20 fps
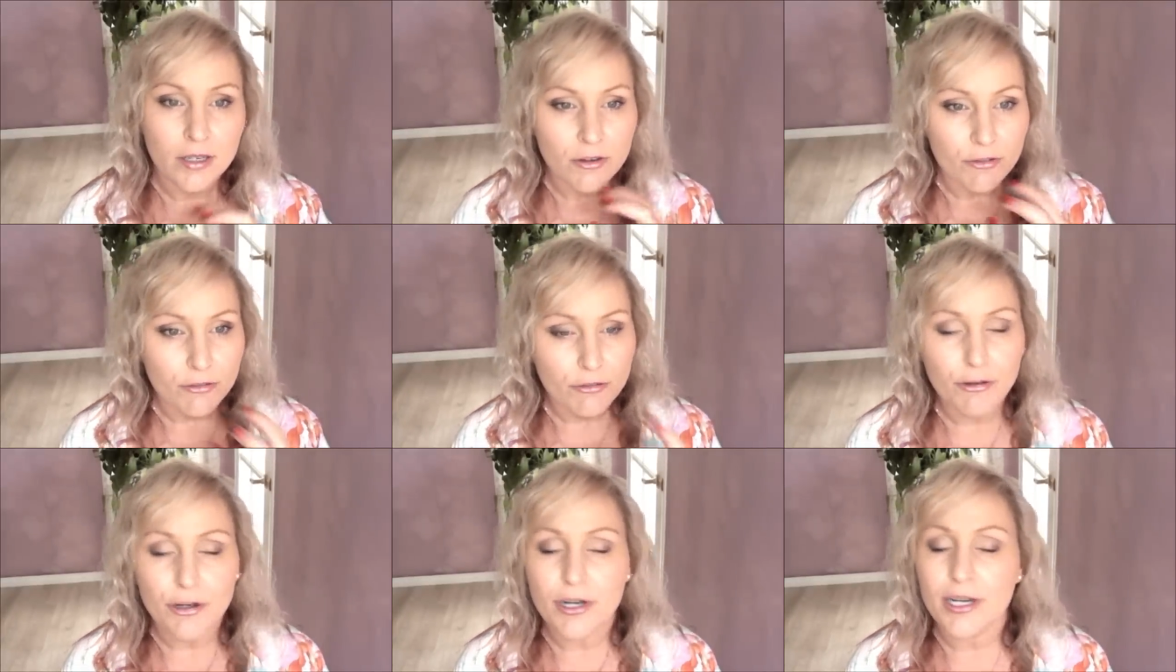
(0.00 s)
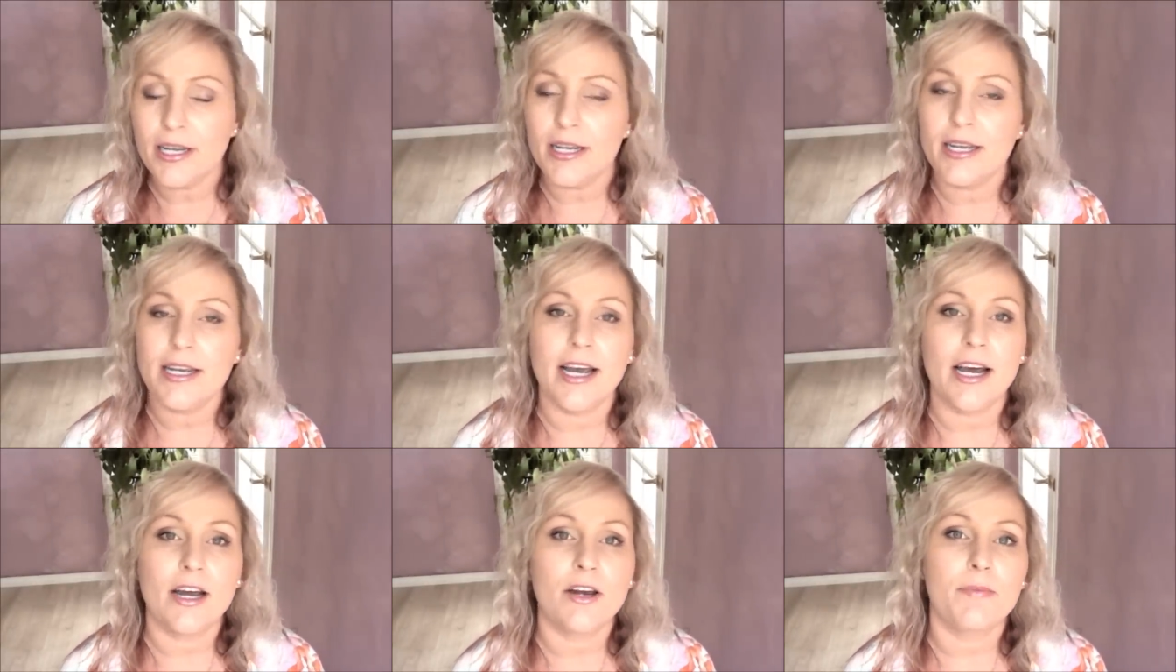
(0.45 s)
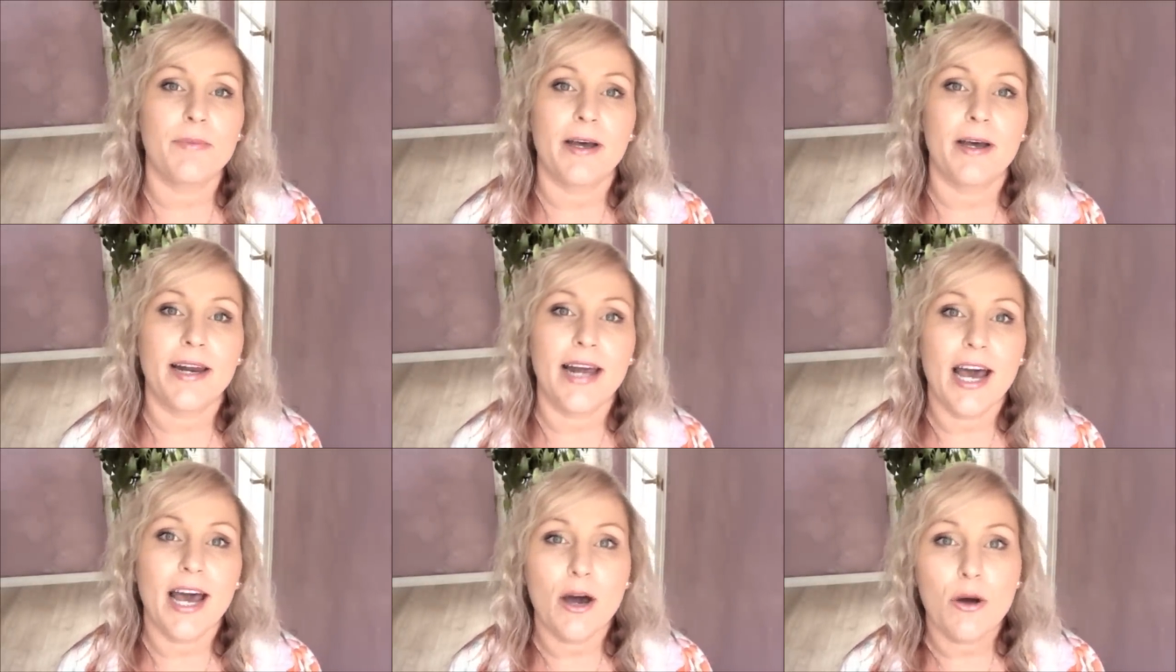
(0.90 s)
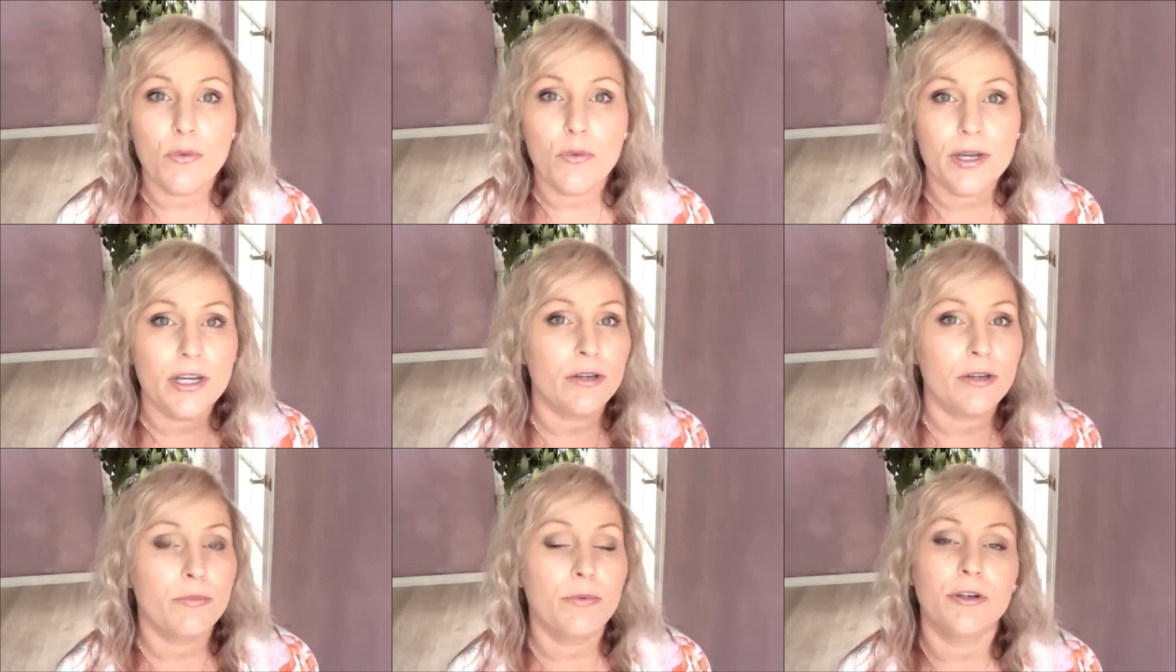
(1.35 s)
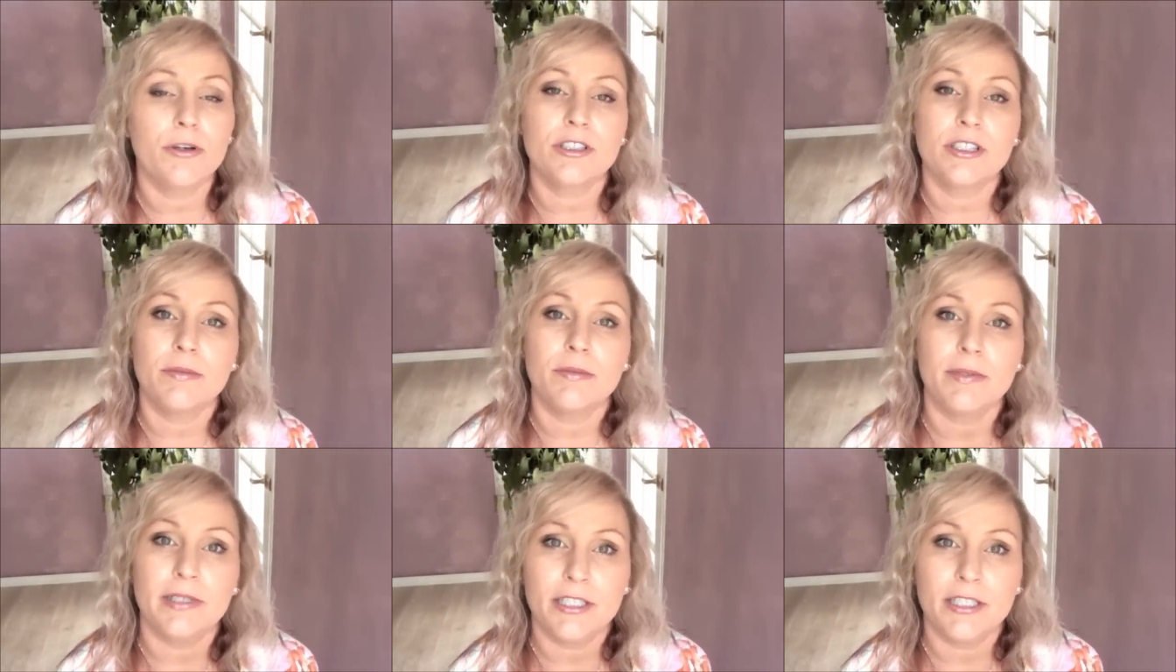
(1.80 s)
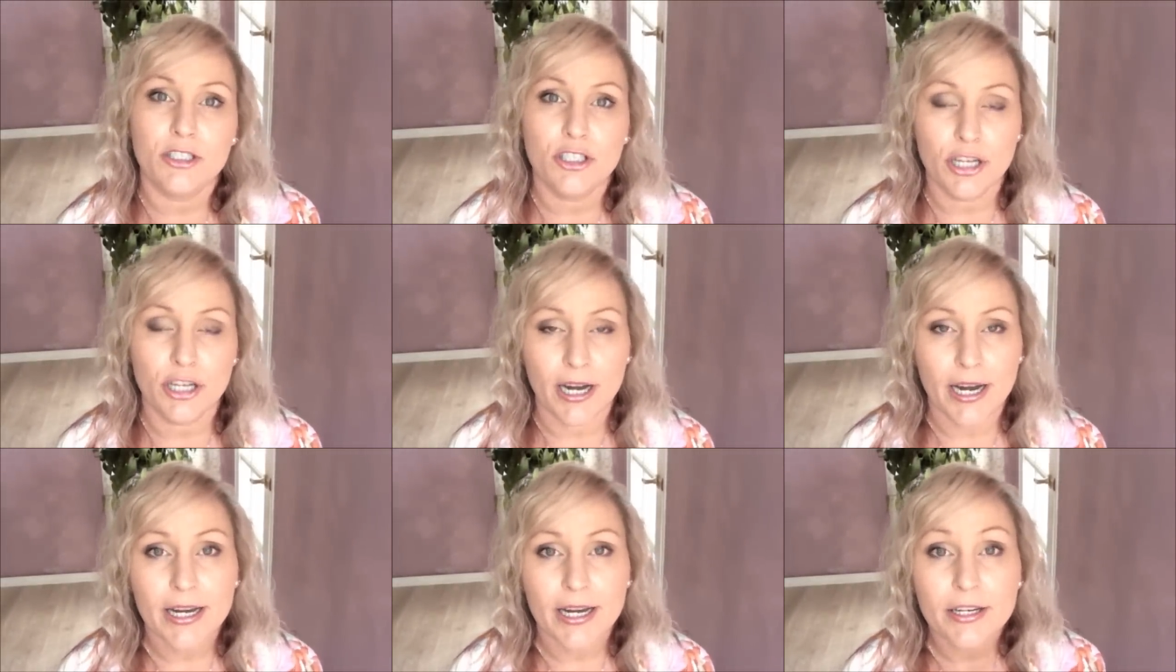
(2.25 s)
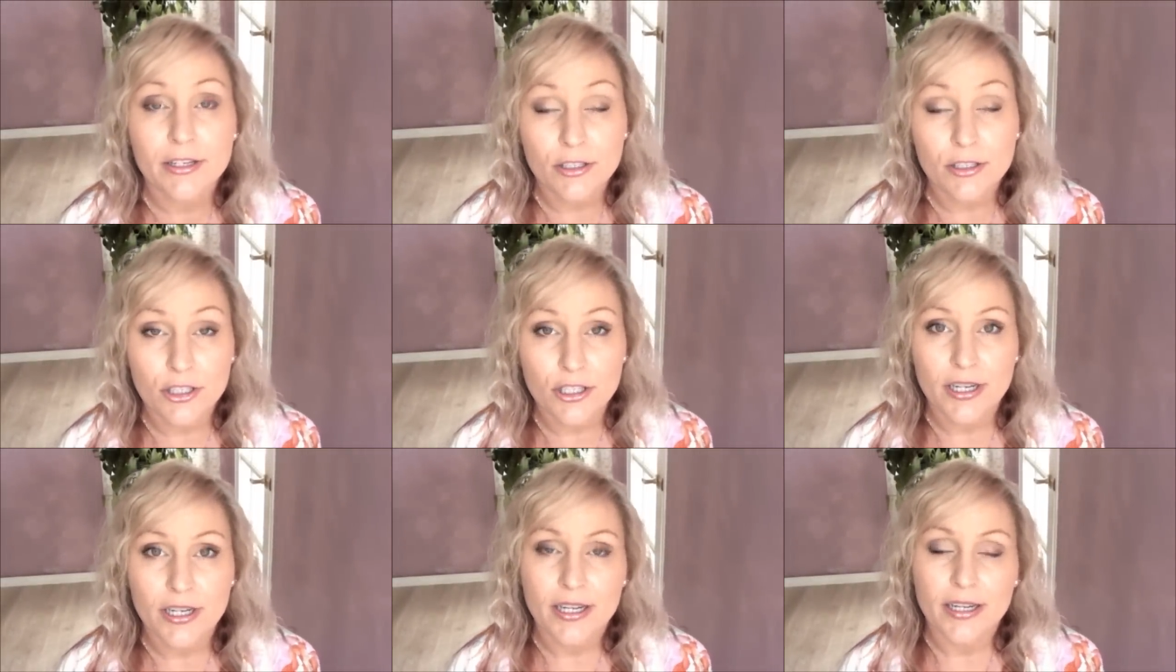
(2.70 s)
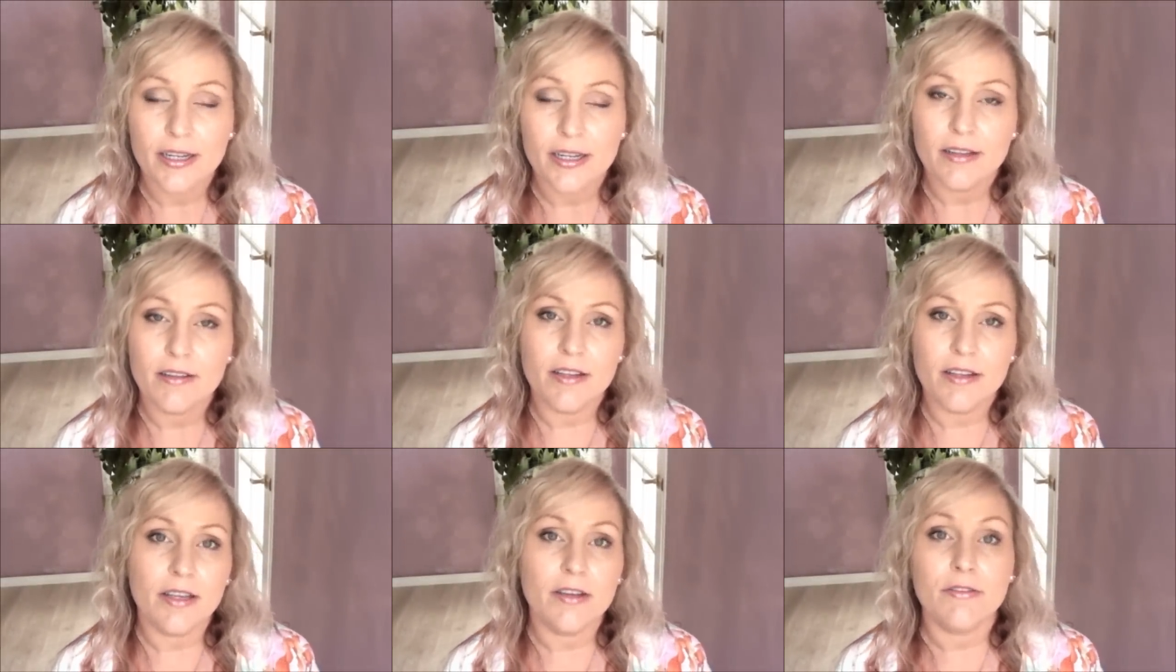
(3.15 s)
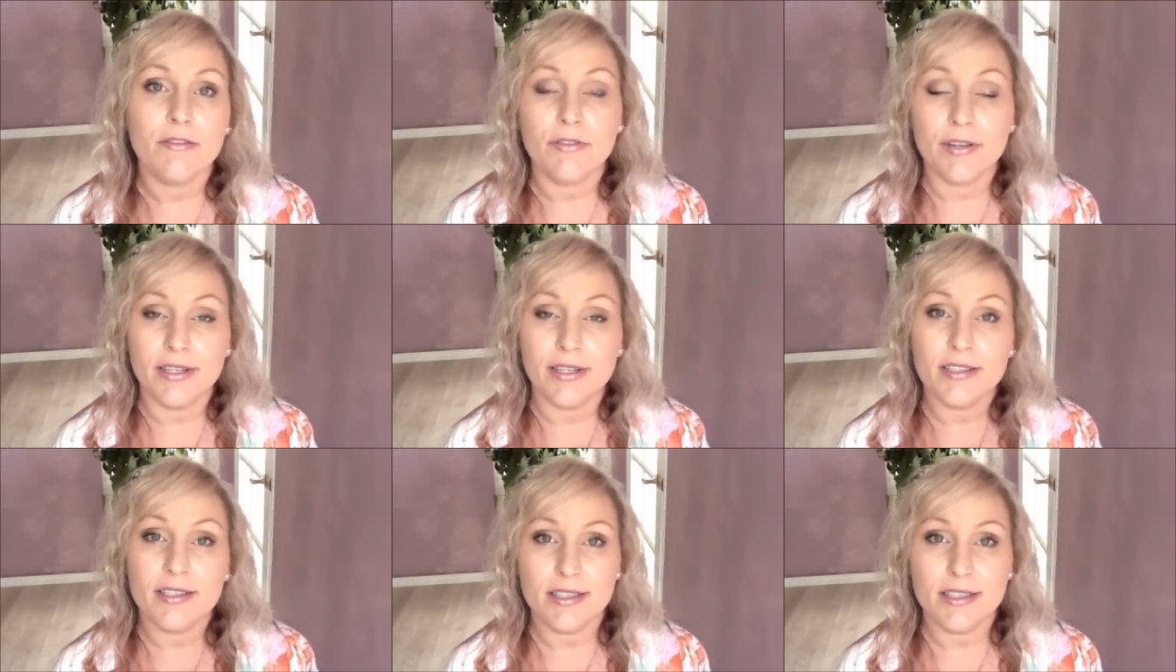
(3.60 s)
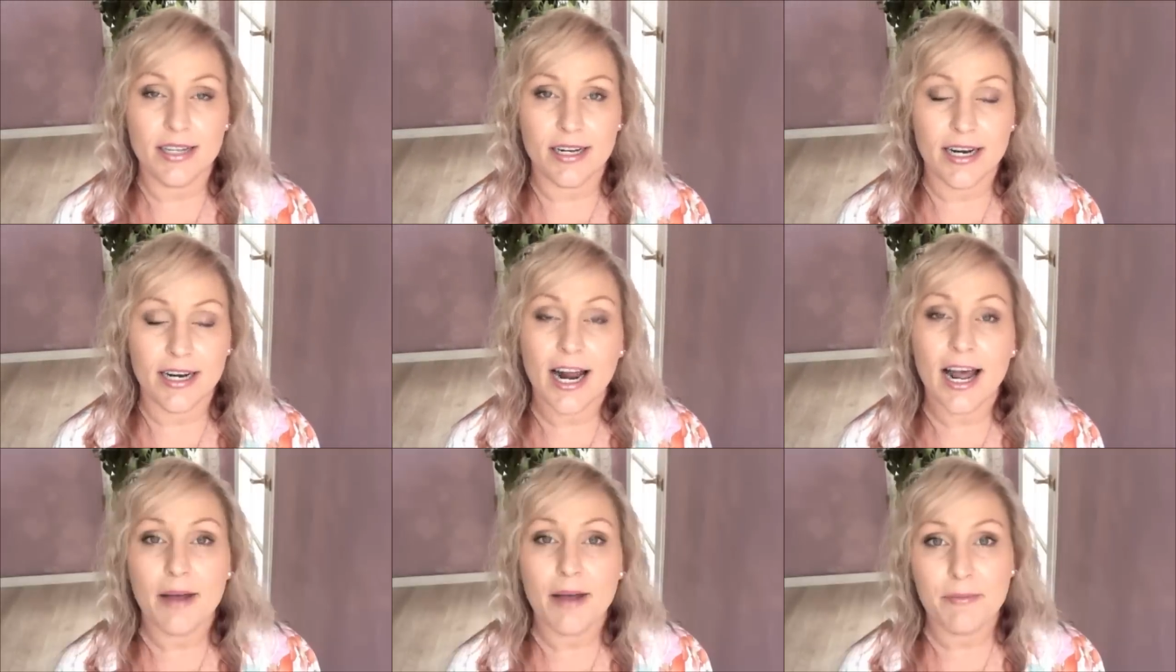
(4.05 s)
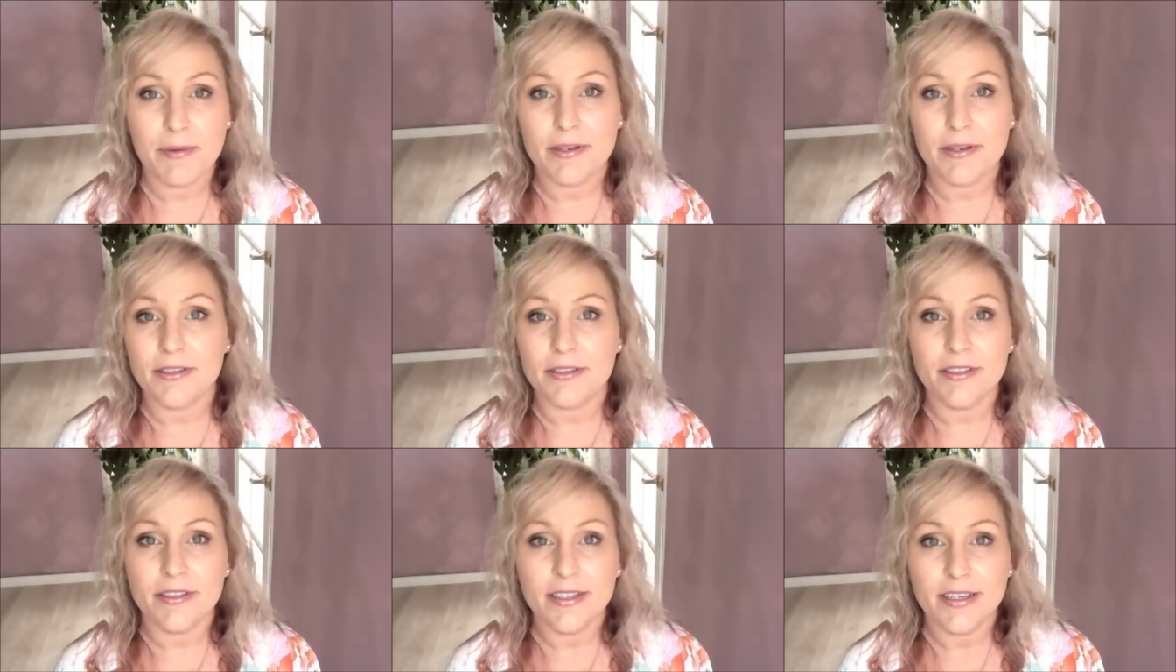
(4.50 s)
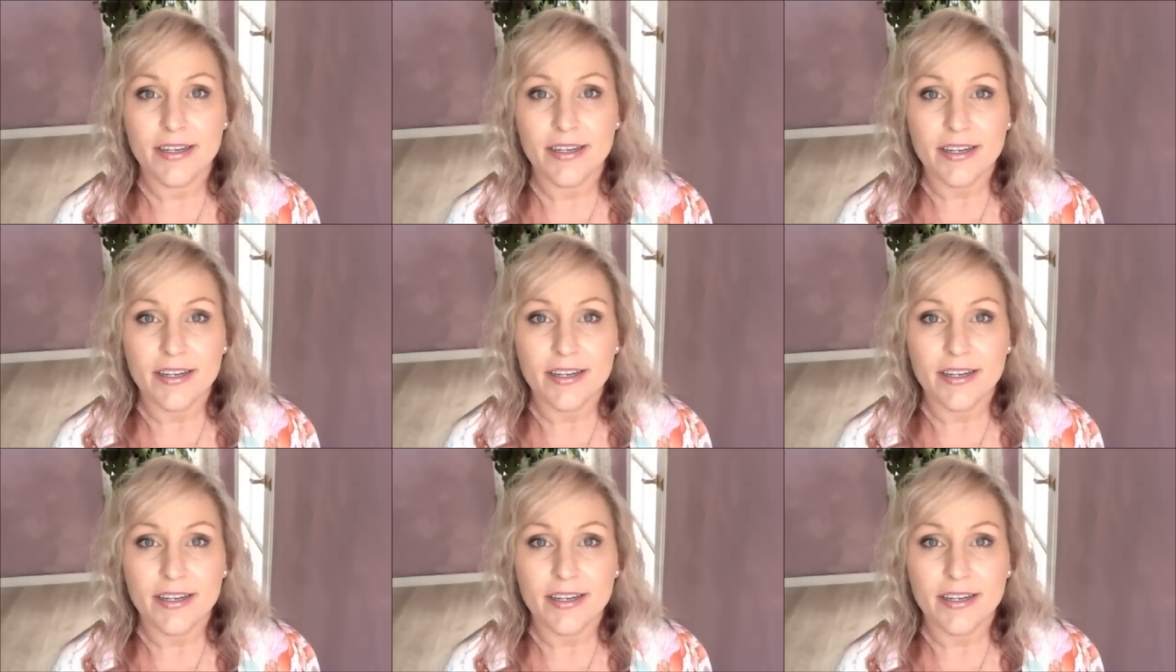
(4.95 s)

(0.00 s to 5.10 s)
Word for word: freaking out about how we could possibly change the events that had happened,